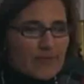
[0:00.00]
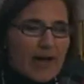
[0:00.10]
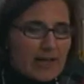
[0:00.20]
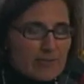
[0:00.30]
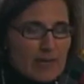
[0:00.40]

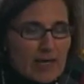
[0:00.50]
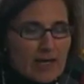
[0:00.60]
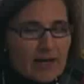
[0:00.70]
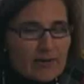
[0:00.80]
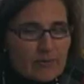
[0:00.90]
I'm a
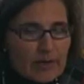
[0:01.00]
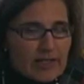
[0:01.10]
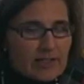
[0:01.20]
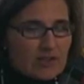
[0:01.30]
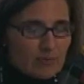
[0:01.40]
um,
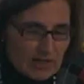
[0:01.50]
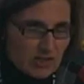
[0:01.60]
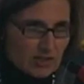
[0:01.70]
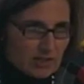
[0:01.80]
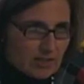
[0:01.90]
reading
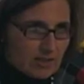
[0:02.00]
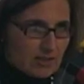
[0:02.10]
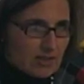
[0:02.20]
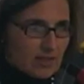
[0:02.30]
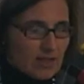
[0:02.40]
specialist
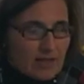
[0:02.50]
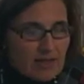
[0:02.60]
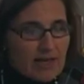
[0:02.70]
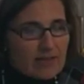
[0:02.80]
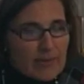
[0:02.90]
at the
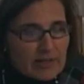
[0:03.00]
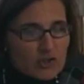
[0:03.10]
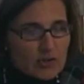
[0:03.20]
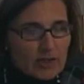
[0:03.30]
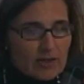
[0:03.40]

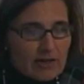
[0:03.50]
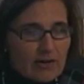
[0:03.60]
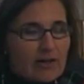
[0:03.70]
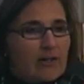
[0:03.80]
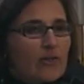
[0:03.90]
elementary. There
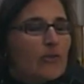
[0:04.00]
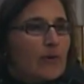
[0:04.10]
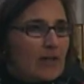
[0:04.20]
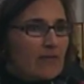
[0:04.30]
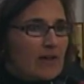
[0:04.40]
are
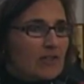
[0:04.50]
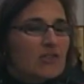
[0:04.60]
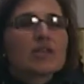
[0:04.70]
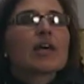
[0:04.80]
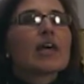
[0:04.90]
three of
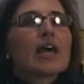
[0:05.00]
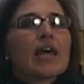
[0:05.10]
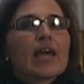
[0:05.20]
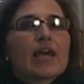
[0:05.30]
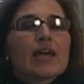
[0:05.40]
us.
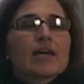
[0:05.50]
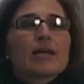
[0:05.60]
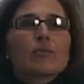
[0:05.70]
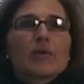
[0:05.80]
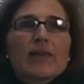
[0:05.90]

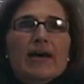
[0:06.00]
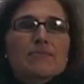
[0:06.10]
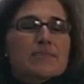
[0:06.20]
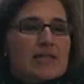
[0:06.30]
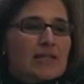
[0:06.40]
And what that
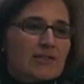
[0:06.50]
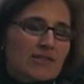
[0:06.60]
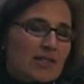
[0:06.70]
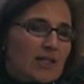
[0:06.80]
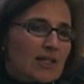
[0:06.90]

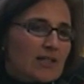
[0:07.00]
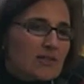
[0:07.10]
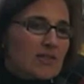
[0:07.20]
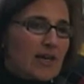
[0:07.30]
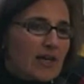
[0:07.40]
means is
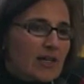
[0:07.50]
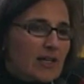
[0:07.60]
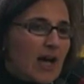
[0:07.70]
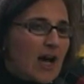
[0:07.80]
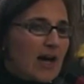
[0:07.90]
that
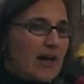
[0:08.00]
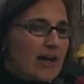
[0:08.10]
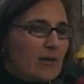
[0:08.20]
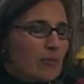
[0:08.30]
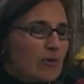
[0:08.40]
I
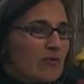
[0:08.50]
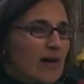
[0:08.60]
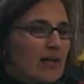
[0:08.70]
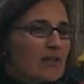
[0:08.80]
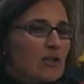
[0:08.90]

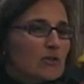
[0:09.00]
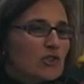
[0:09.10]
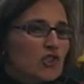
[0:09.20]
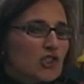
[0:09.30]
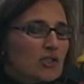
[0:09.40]
provide those
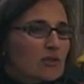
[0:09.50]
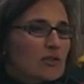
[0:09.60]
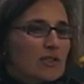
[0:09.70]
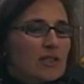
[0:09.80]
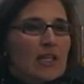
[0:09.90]

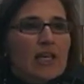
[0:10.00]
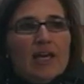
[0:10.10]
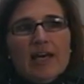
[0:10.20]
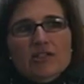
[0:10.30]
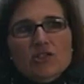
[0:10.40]
children the
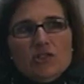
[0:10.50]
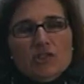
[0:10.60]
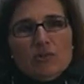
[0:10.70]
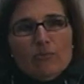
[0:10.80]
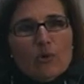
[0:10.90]
extra
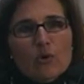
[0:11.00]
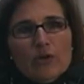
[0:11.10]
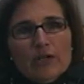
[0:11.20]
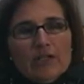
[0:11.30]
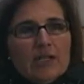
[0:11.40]

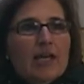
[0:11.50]
support